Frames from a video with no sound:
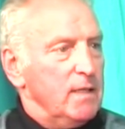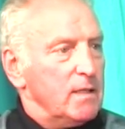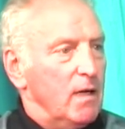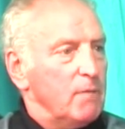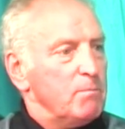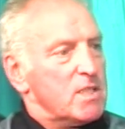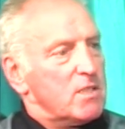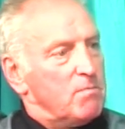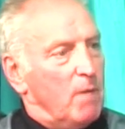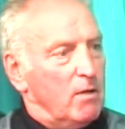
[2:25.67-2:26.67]
You had
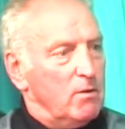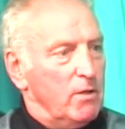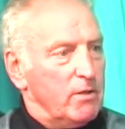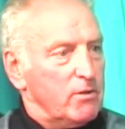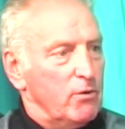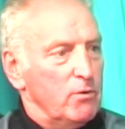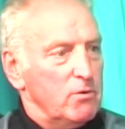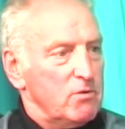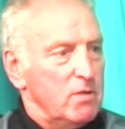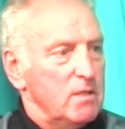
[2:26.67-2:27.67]
Mrs. Morrow out of Tyrone
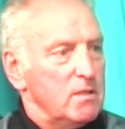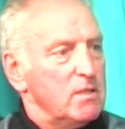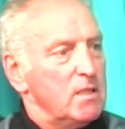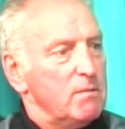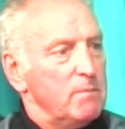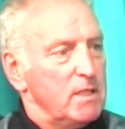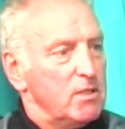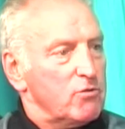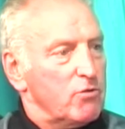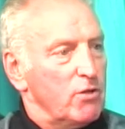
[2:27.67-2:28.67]
Street. She had made
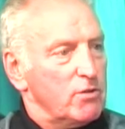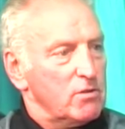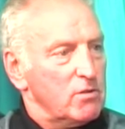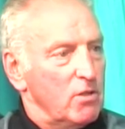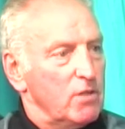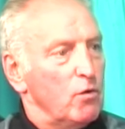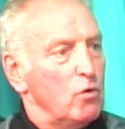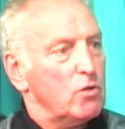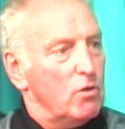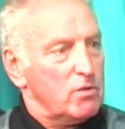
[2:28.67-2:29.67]
you trousers out of
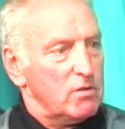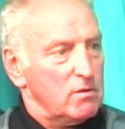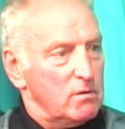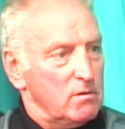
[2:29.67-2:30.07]
old coats.